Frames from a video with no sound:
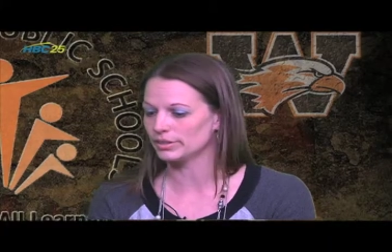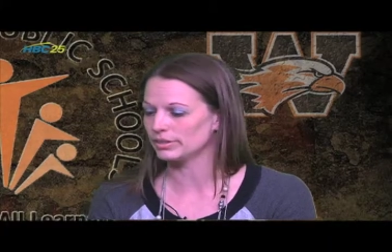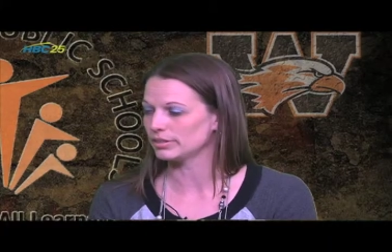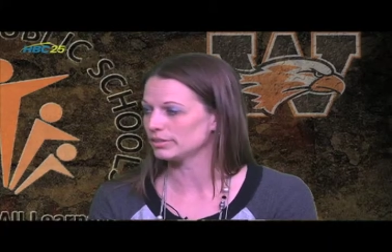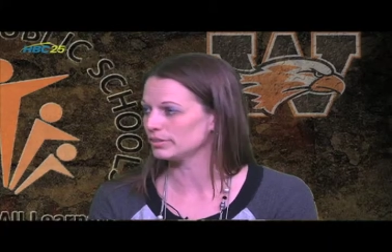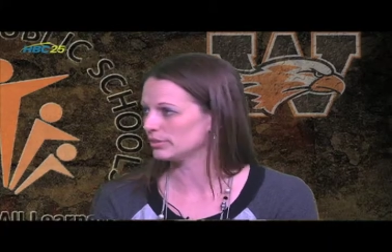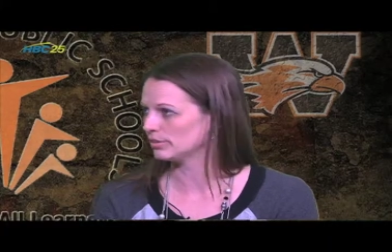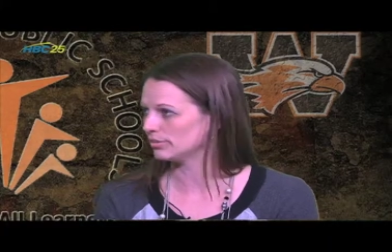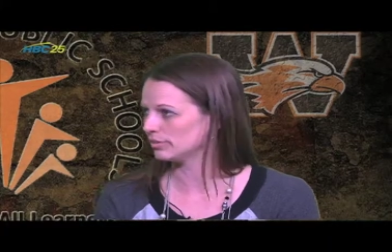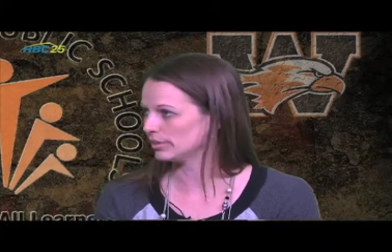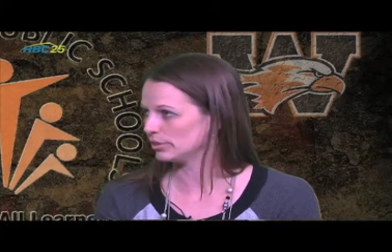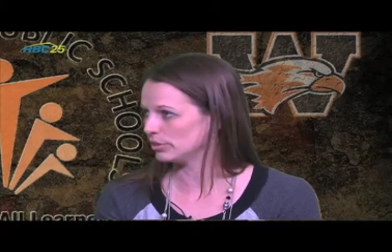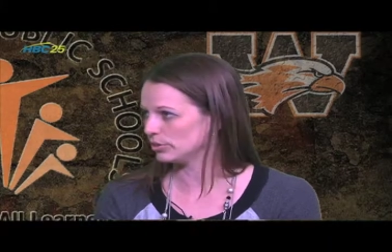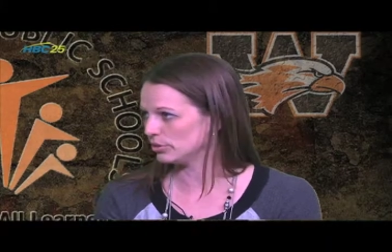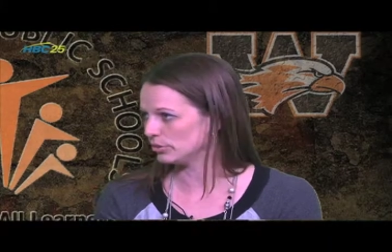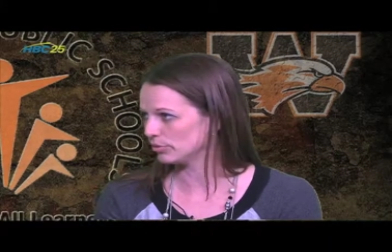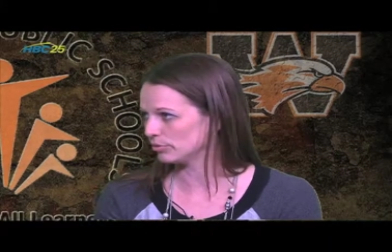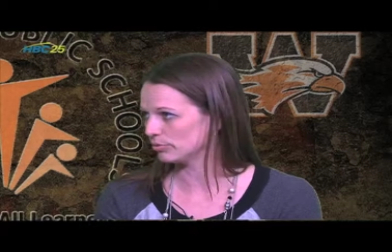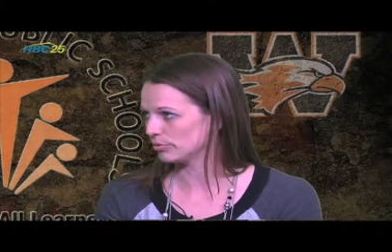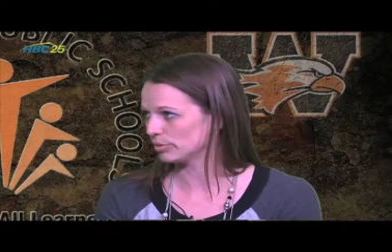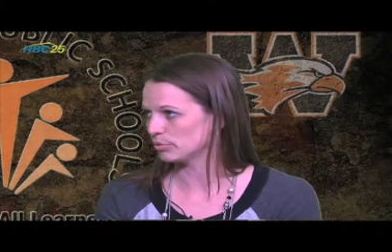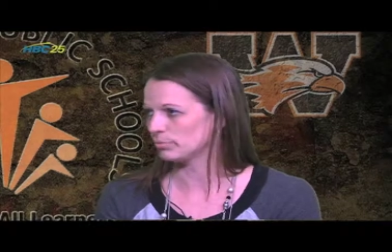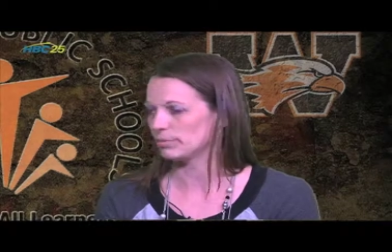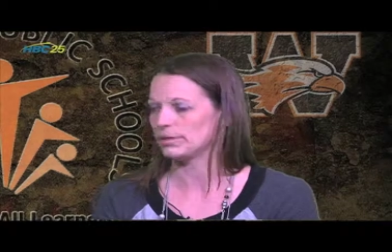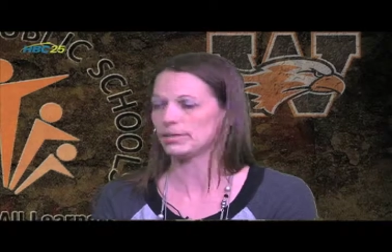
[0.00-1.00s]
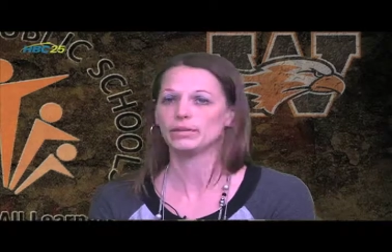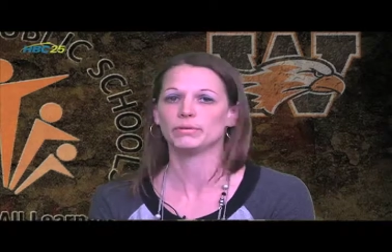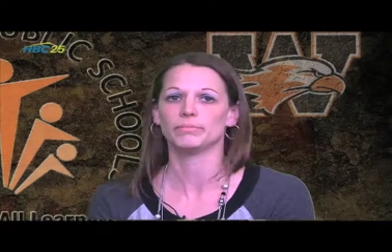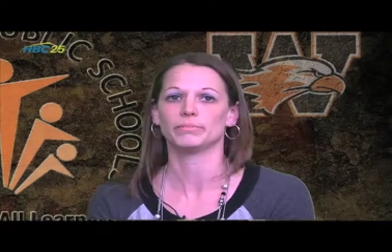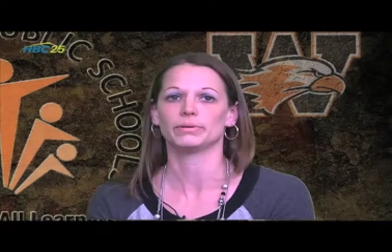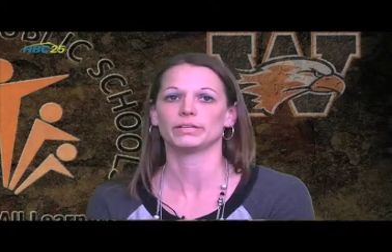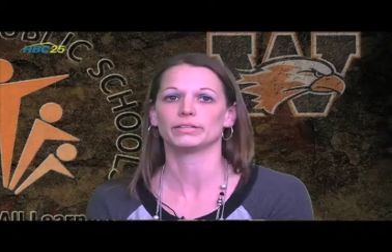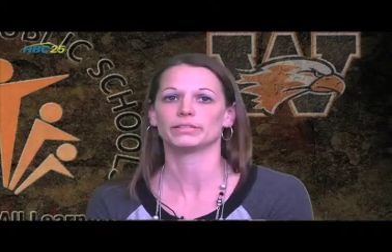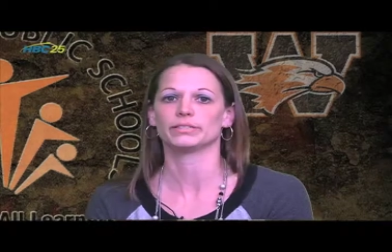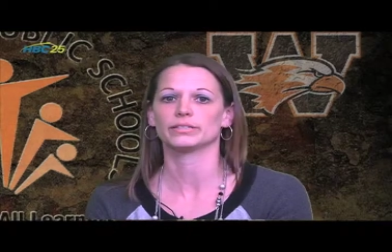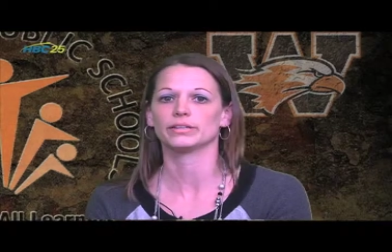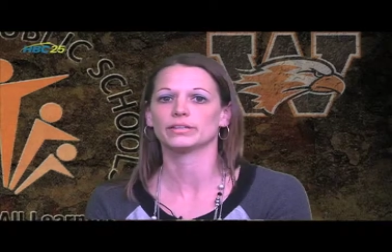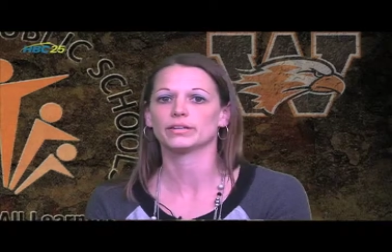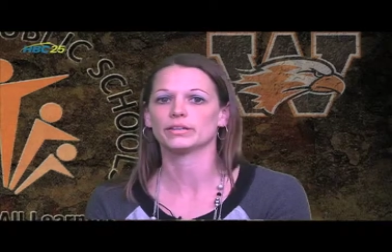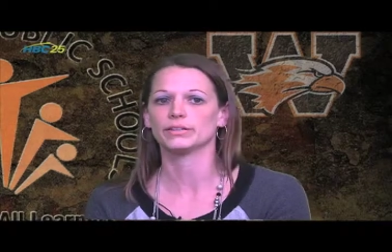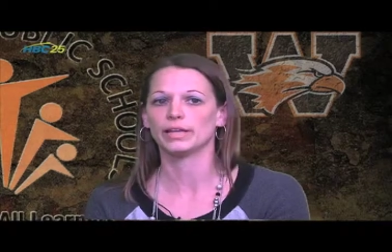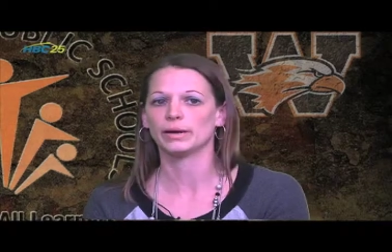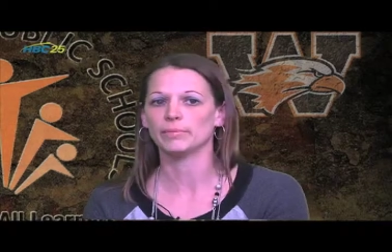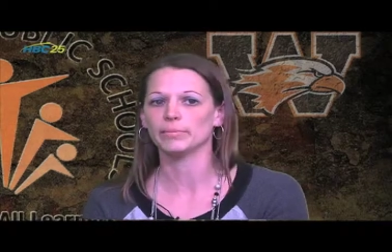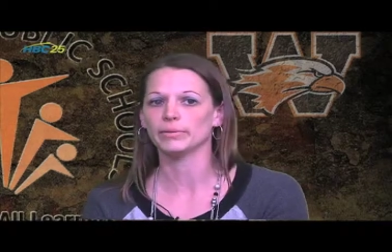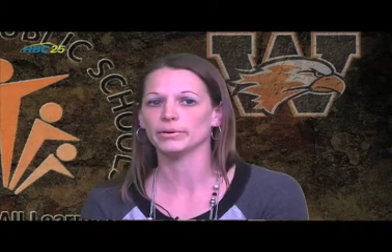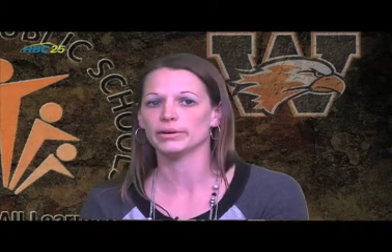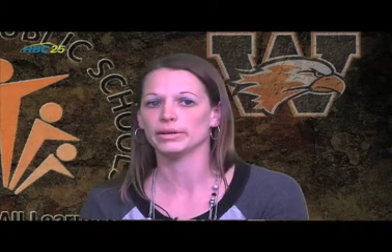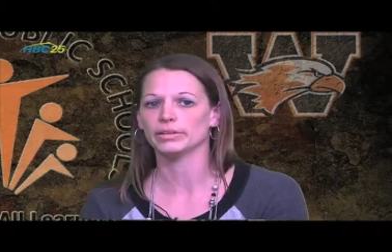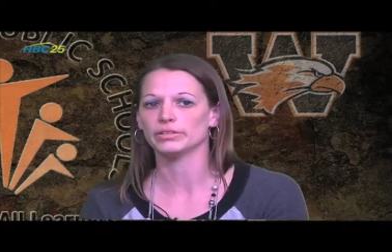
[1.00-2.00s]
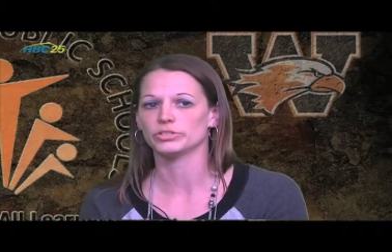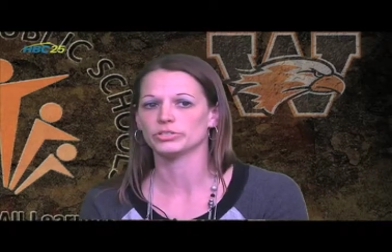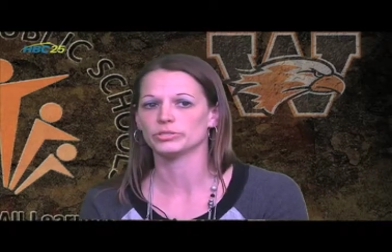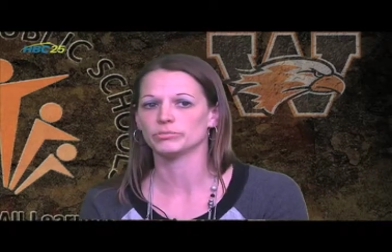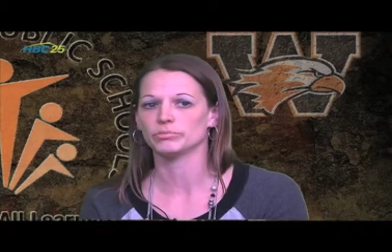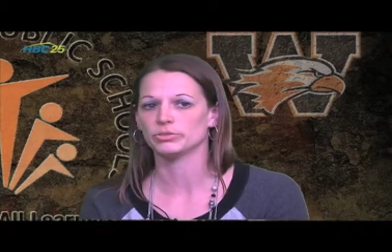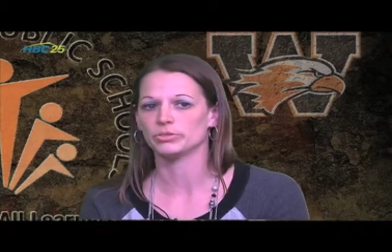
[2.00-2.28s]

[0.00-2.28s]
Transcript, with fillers: relatively new for me, but it's a collaboration